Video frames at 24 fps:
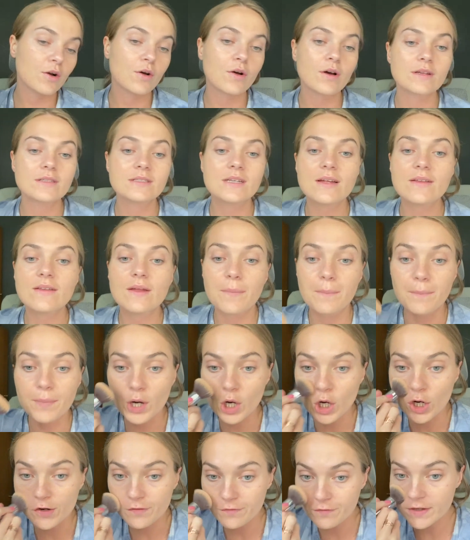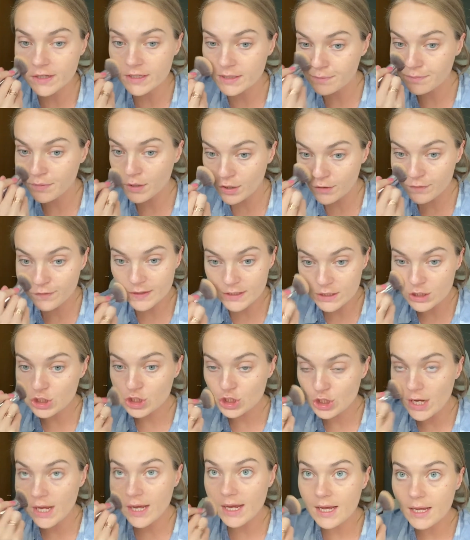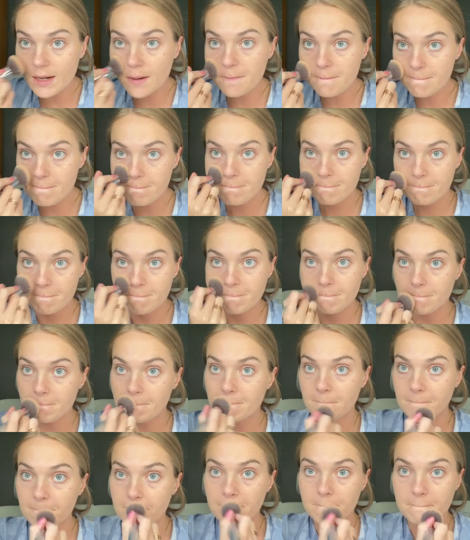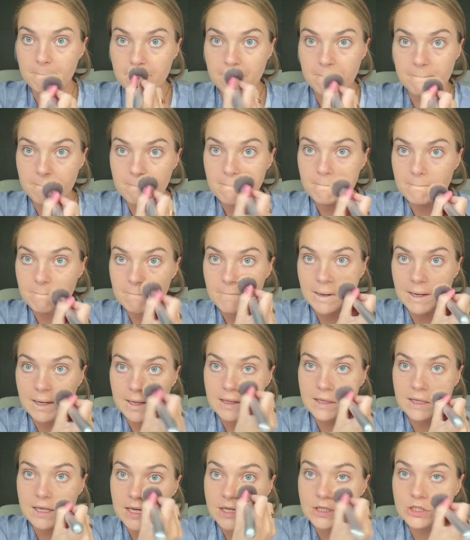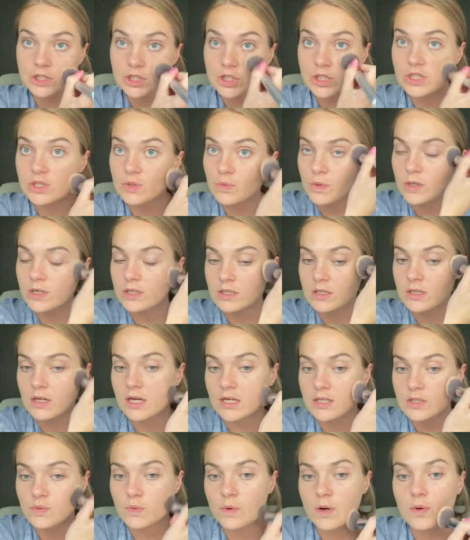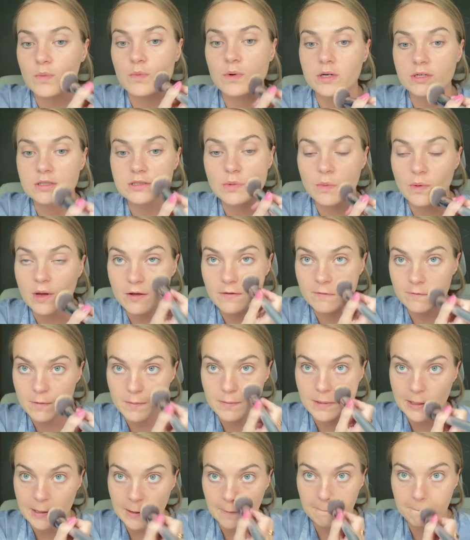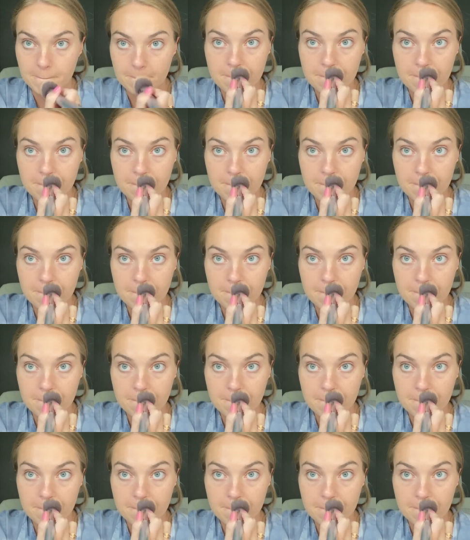It's not the perfect shade, but it's what works well for me.